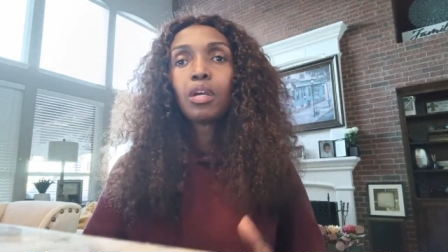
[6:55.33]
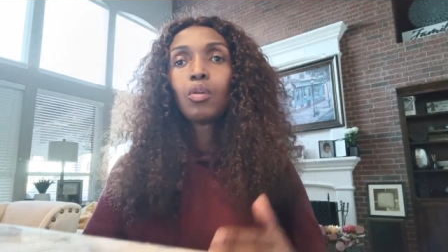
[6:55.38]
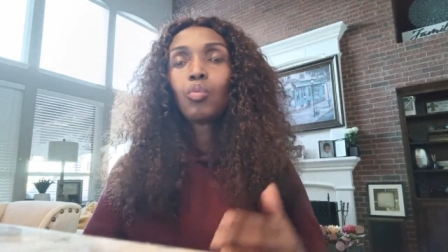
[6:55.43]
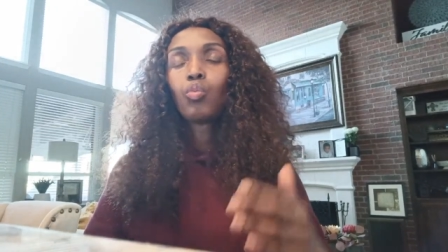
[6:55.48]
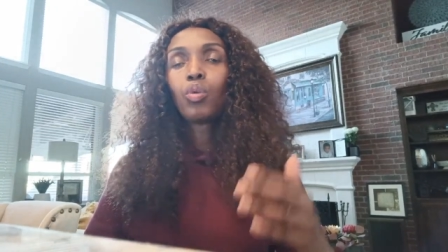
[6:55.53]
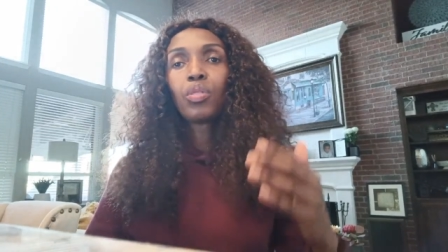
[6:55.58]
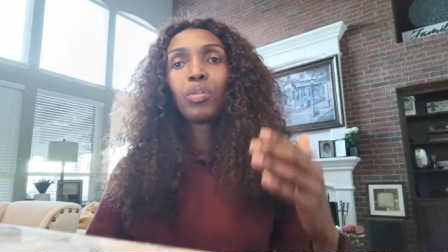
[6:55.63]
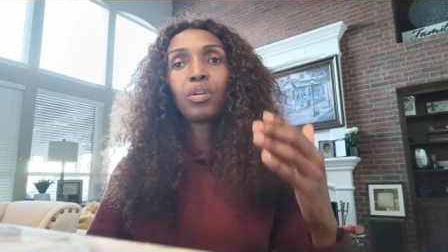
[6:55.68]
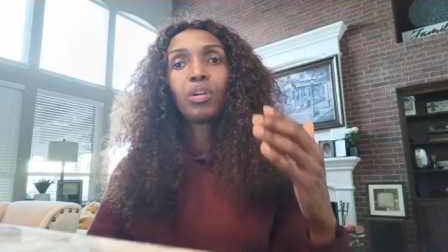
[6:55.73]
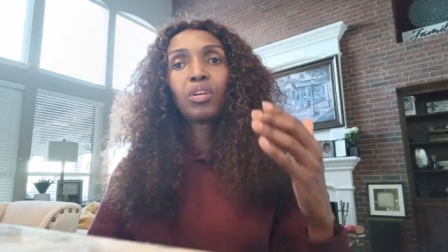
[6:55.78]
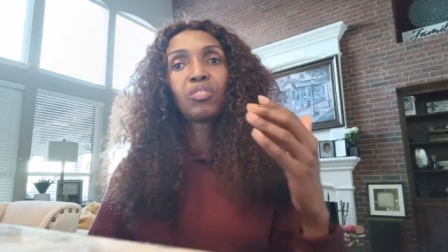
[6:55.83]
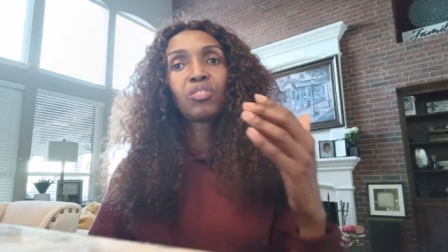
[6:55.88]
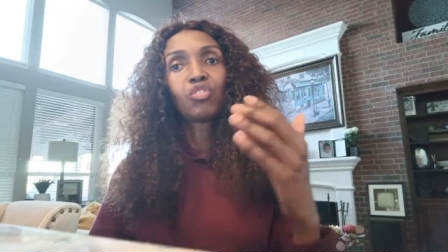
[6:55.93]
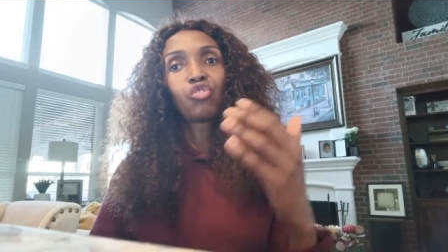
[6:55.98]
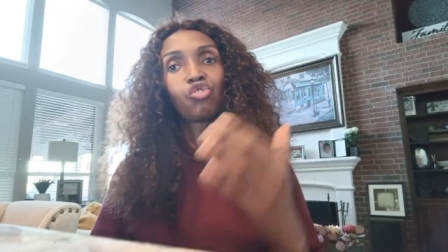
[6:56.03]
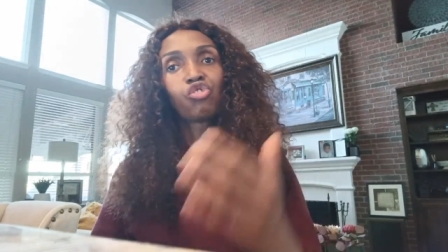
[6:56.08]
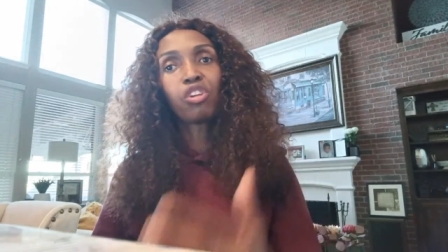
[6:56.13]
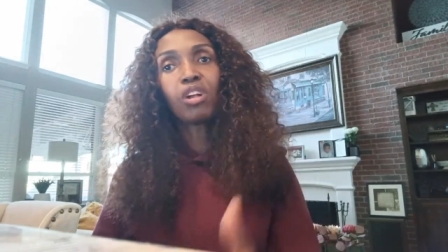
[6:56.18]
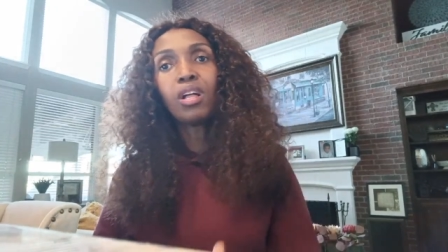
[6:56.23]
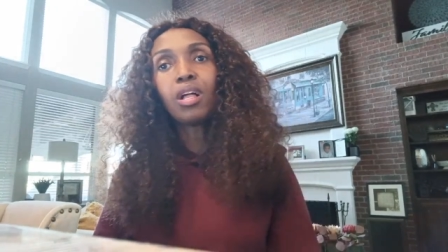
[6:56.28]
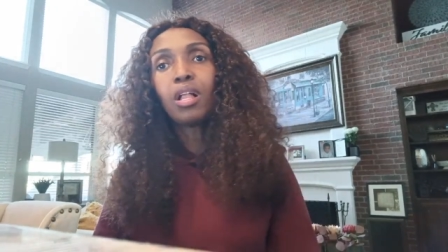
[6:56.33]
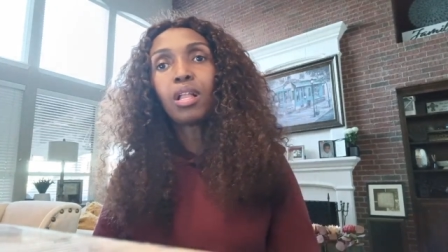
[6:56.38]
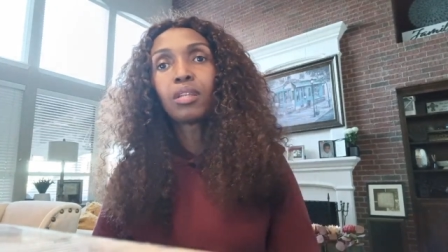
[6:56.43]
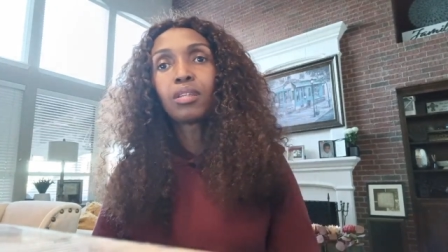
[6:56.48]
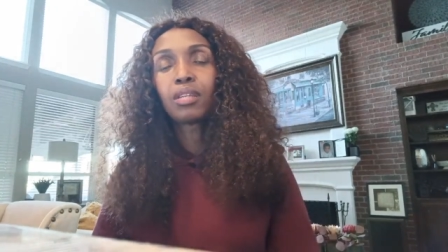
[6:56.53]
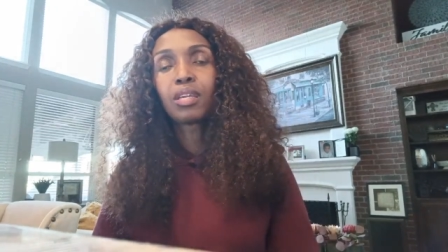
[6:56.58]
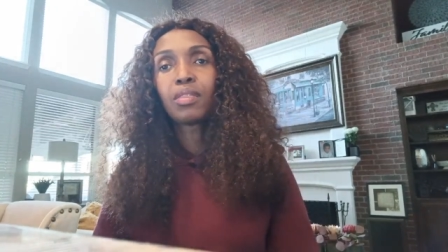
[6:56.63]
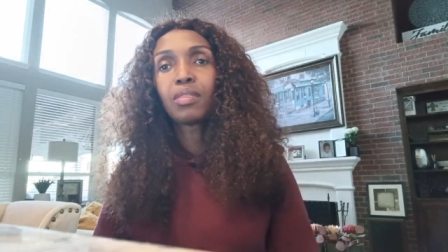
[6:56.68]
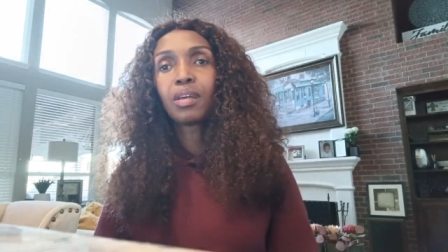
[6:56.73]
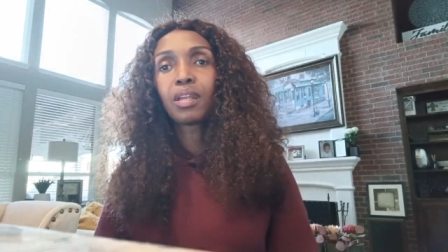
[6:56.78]
whether as a child
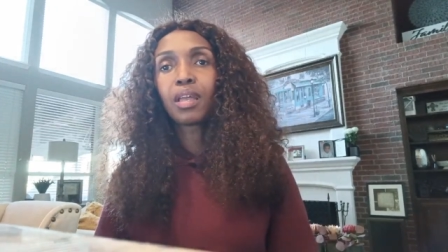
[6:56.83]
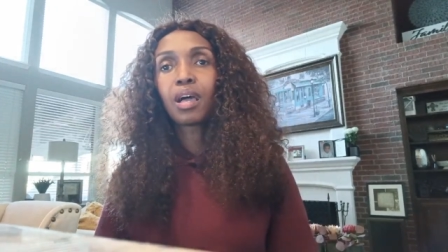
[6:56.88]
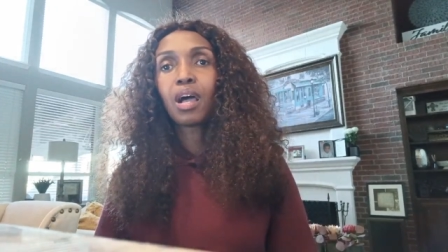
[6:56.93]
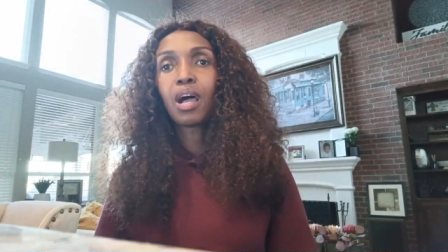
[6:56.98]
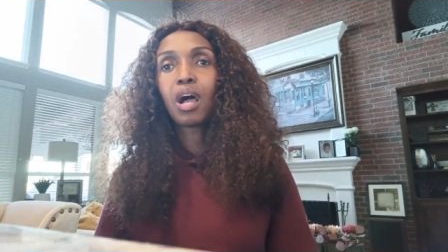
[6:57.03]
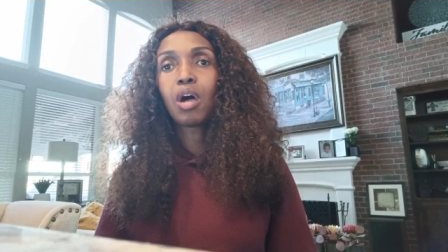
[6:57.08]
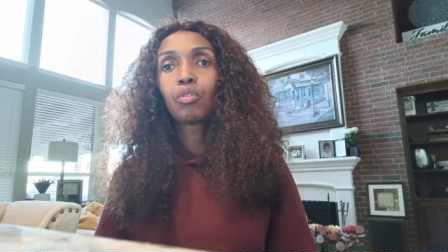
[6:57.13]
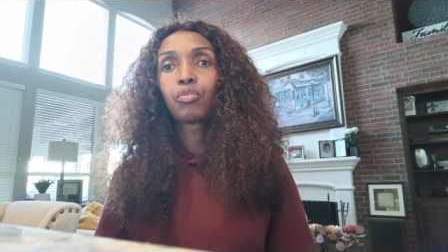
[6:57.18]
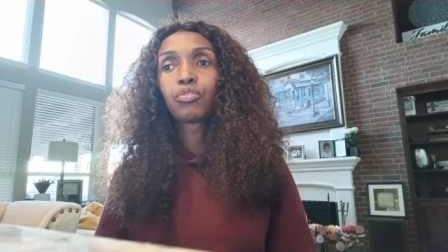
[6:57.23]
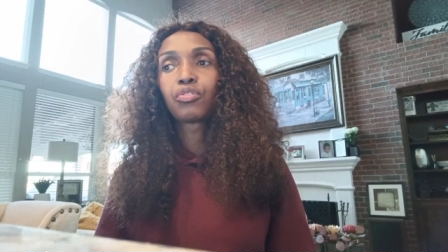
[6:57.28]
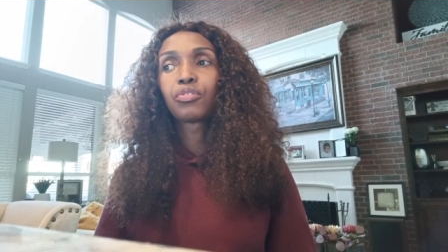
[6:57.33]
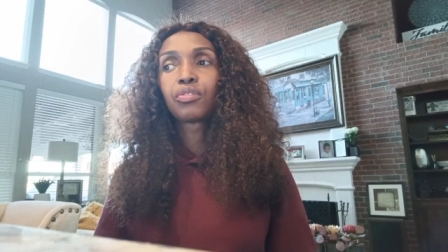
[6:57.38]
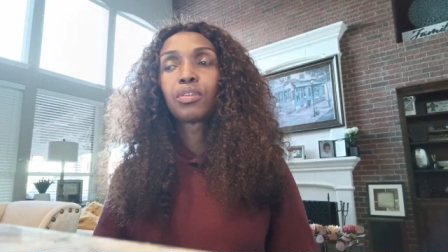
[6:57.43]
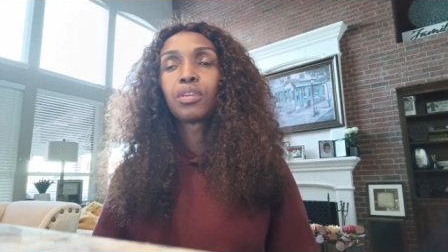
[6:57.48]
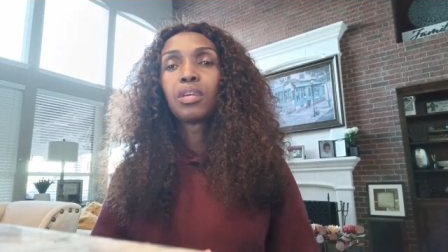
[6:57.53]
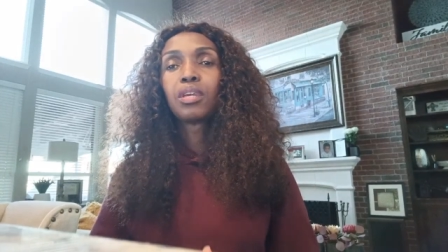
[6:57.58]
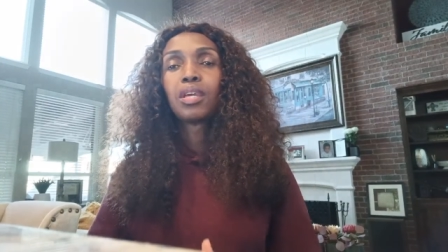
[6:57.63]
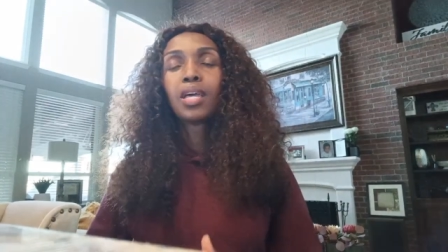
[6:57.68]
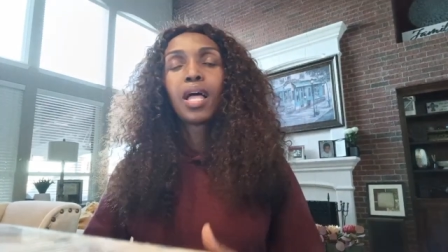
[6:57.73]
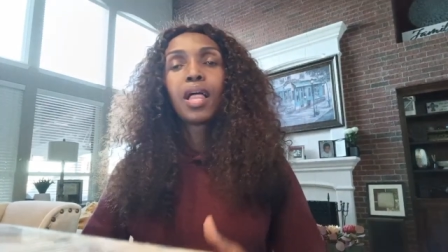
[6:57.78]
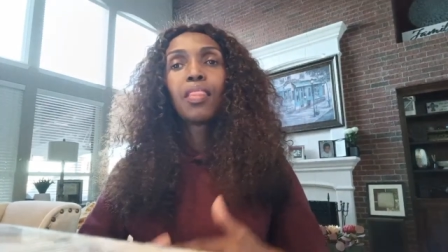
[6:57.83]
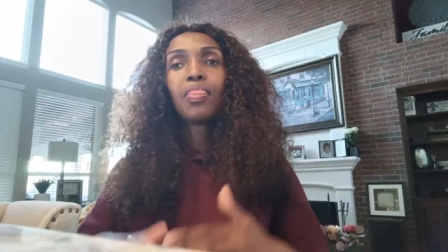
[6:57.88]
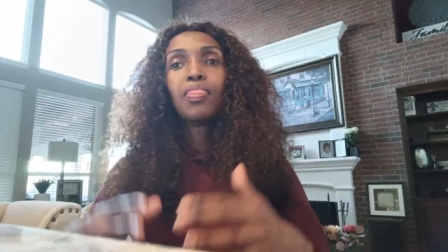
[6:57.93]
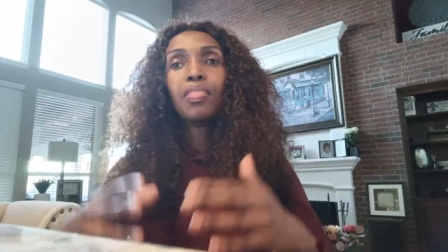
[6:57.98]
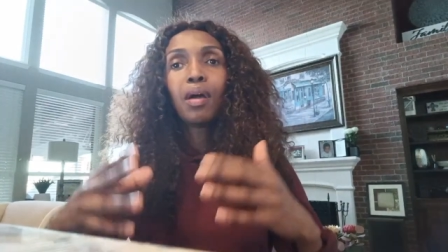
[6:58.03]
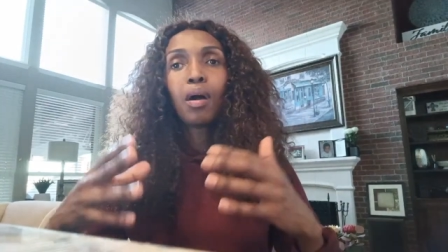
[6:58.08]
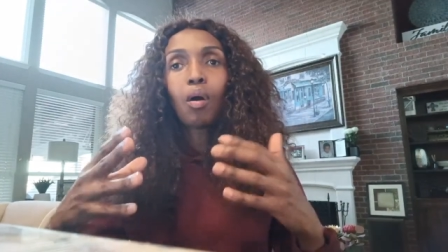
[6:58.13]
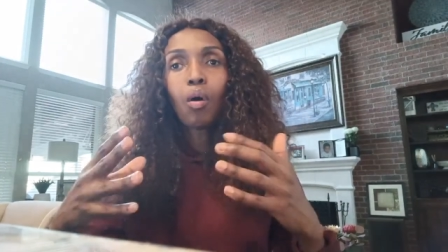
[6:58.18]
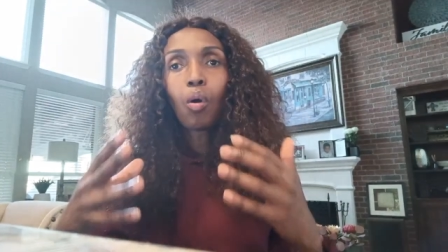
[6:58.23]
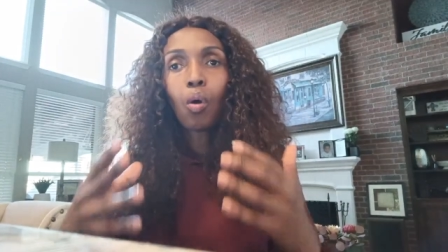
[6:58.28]
in that house,
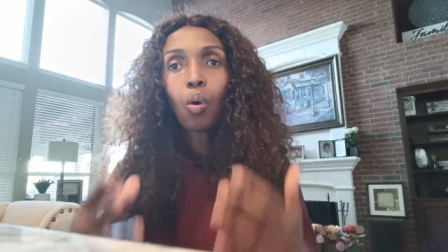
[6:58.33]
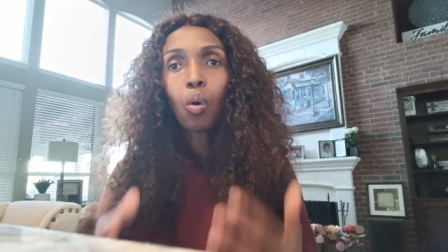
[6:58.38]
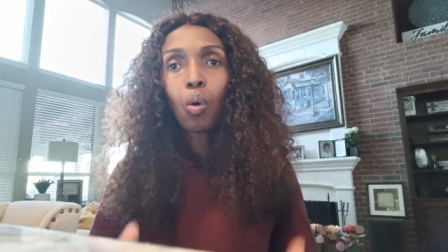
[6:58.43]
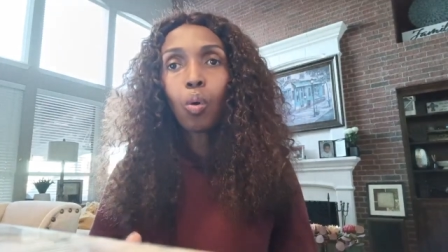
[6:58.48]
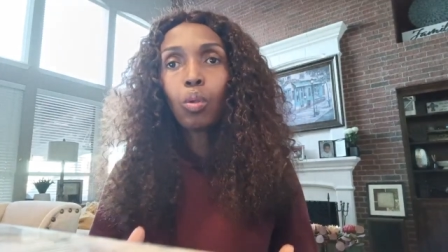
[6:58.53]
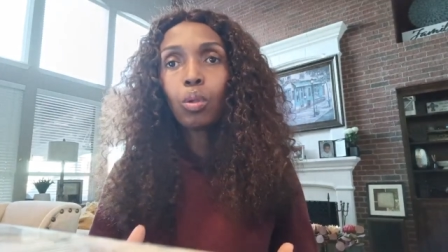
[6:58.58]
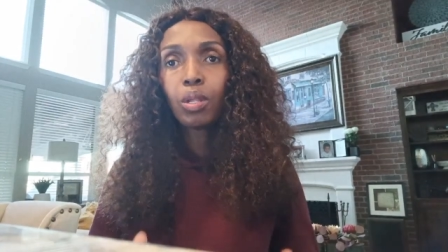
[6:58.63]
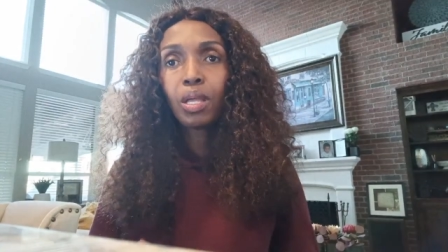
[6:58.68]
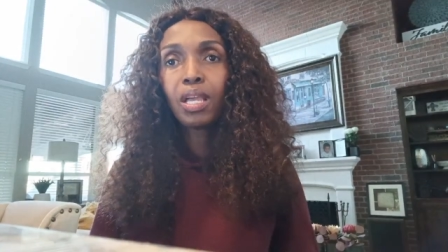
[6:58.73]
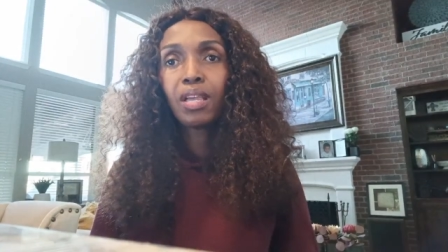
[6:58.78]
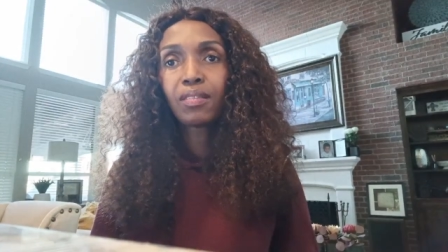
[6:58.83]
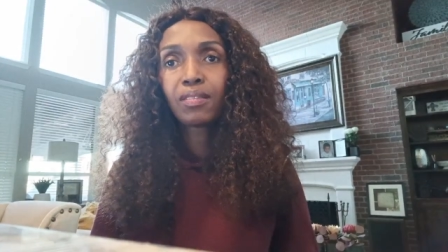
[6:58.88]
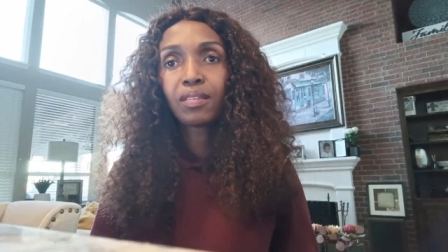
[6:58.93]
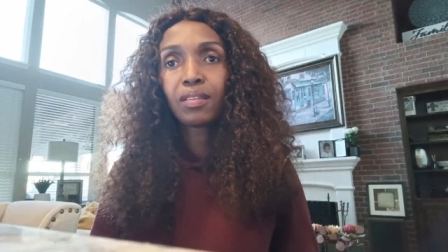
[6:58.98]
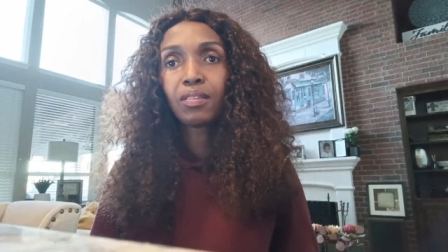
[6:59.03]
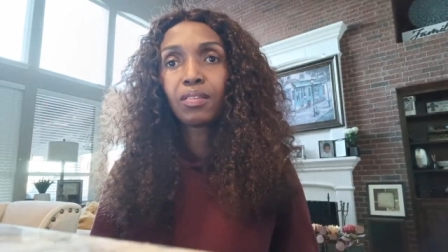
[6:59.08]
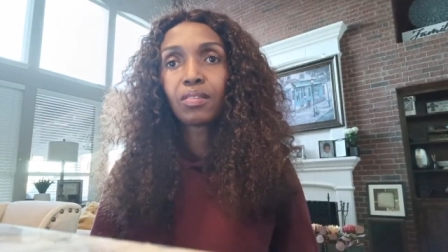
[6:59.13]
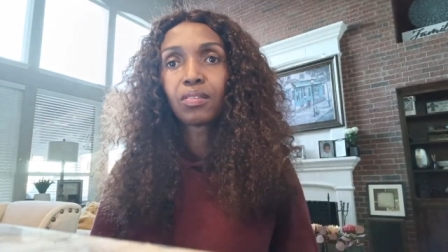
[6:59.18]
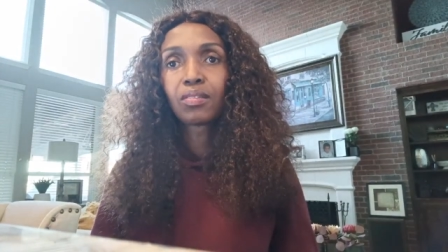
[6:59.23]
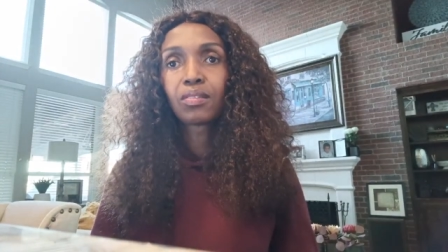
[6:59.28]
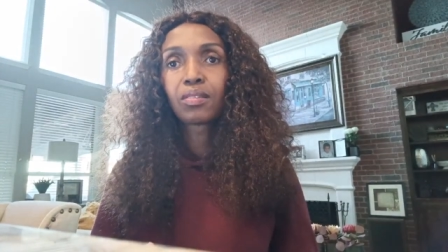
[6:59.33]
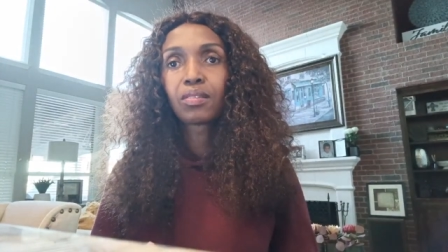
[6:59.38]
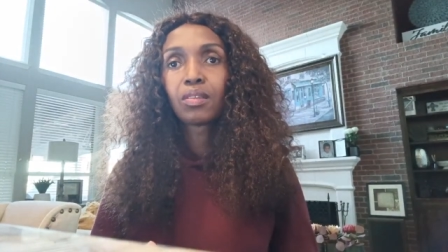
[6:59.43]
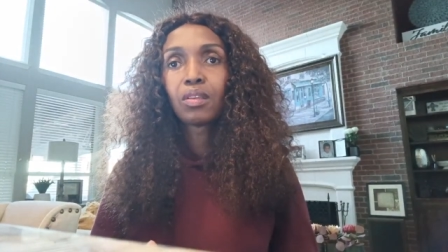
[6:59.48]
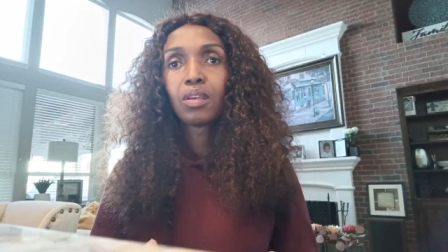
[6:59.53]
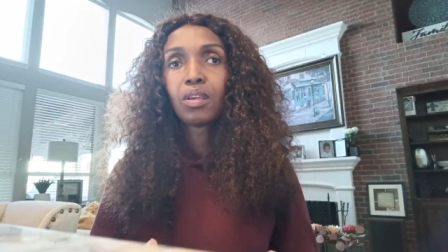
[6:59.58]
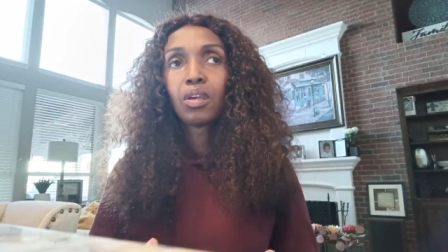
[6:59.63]
the whole essence